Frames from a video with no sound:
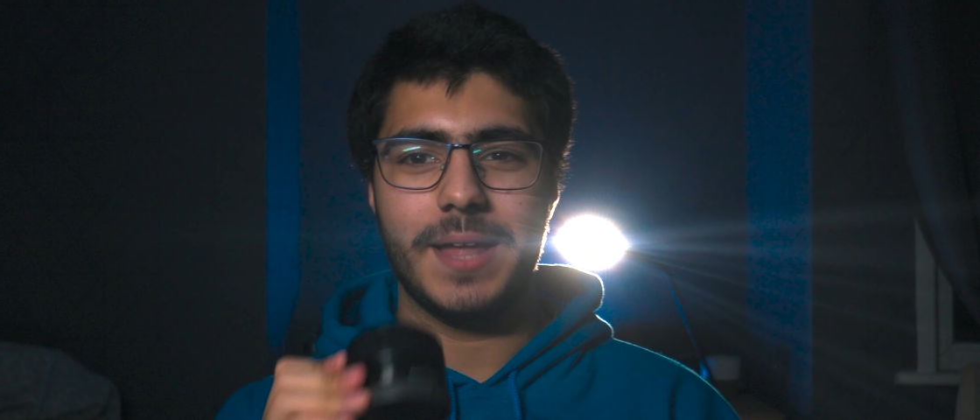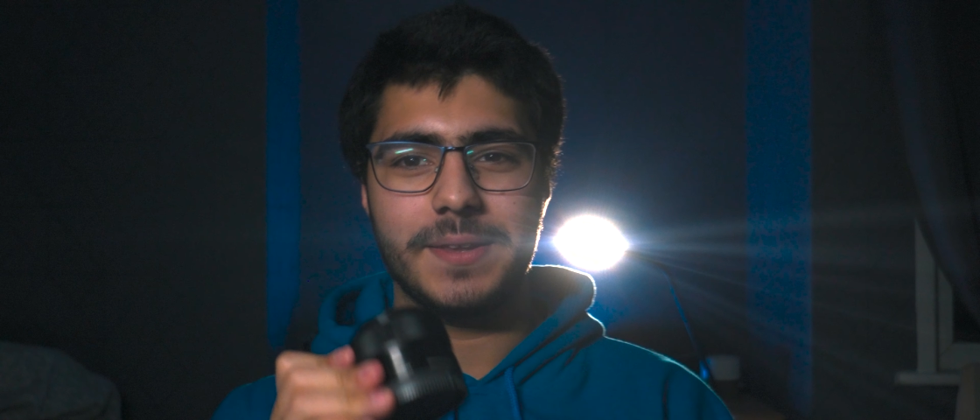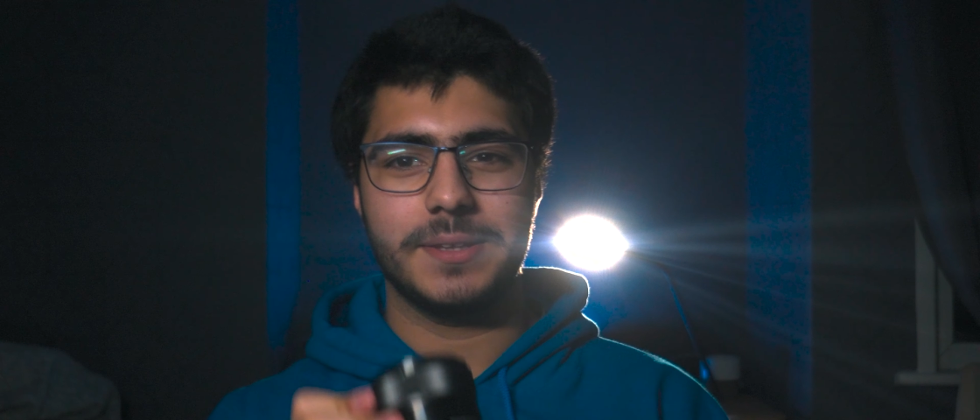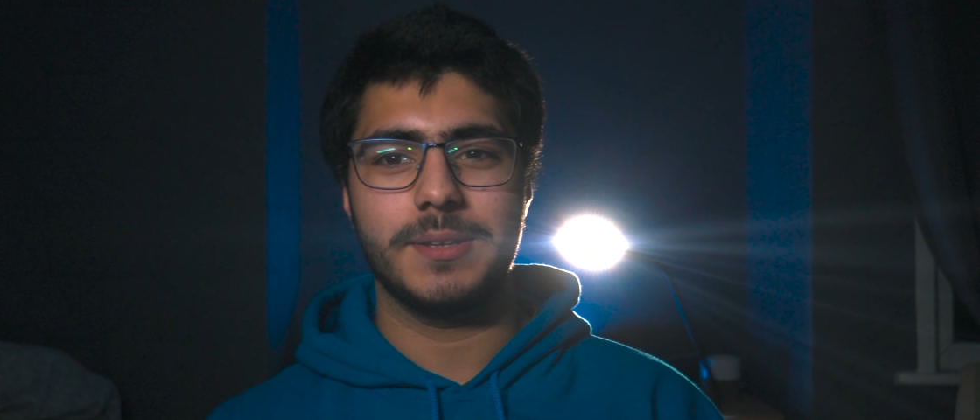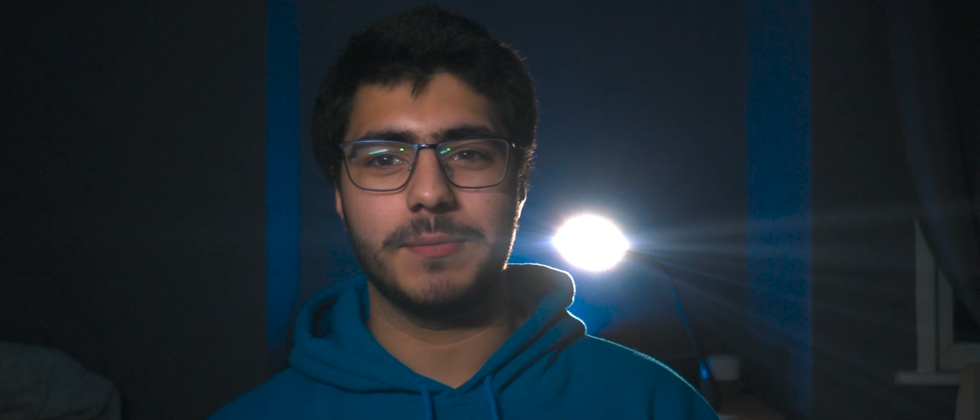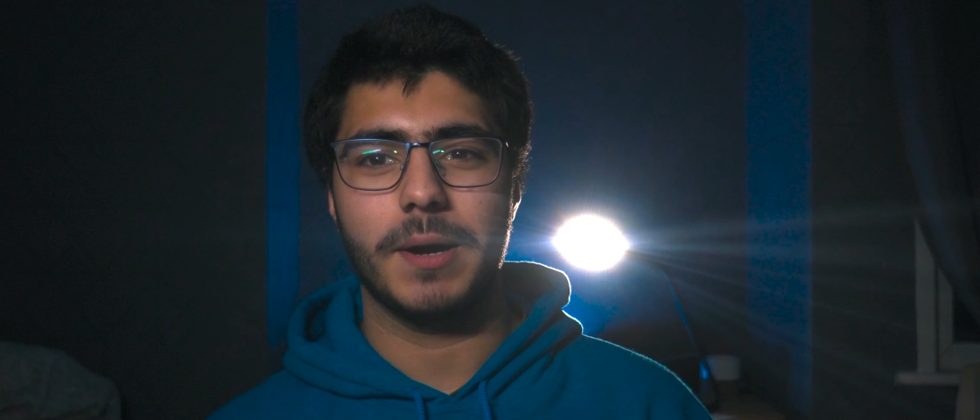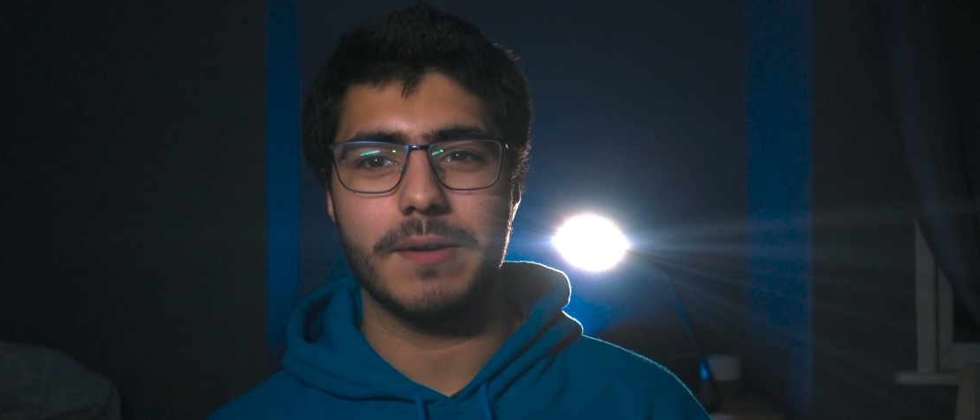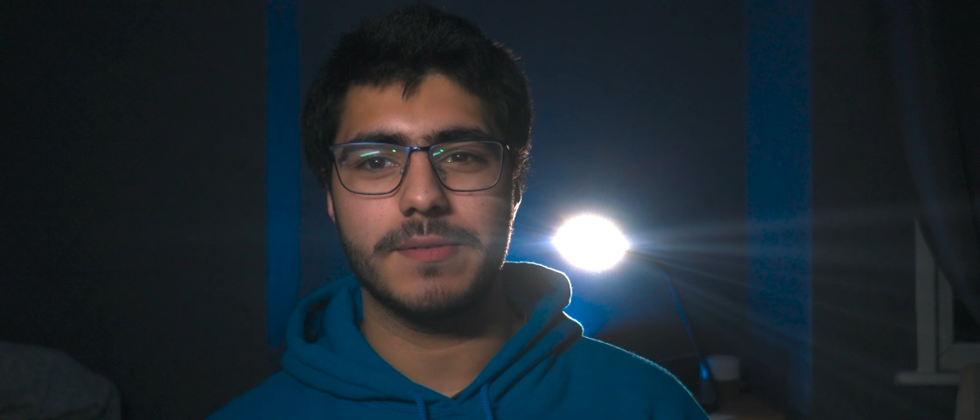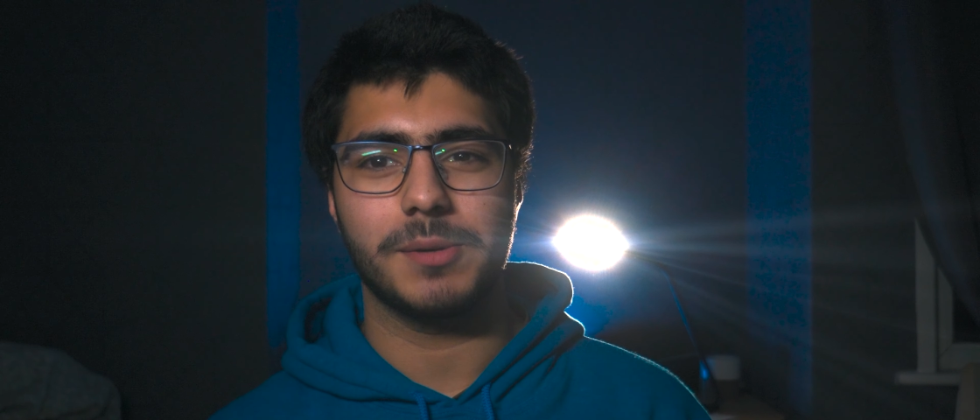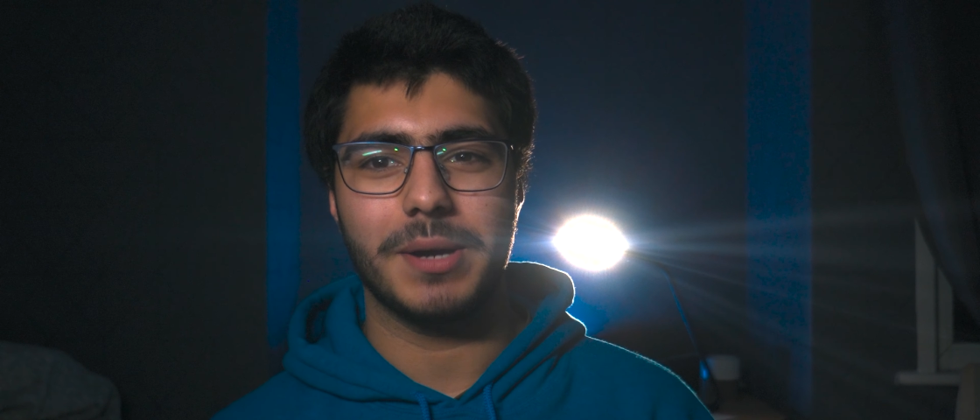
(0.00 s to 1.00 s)
and this is
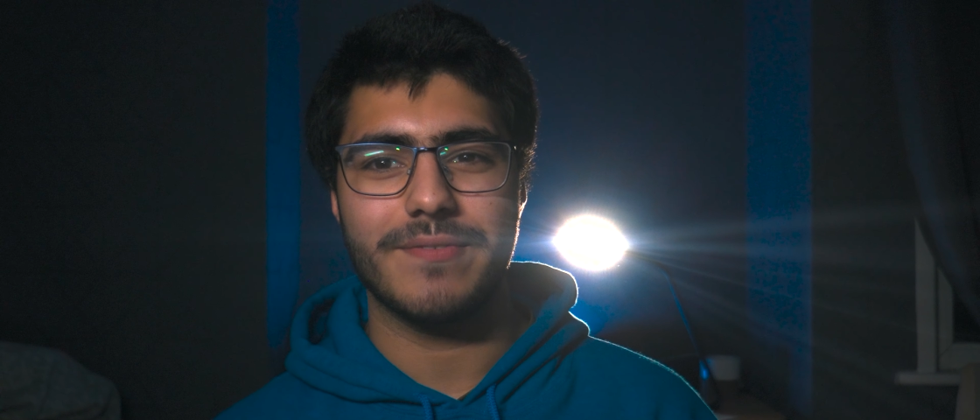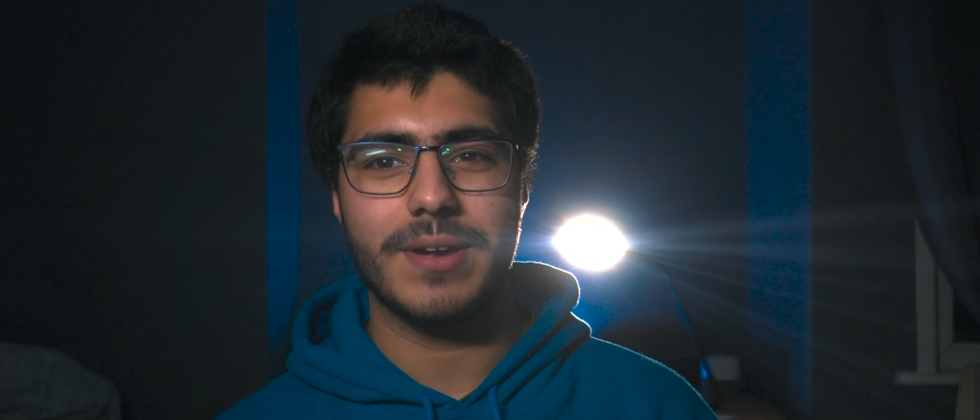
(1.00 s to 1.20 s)
by far my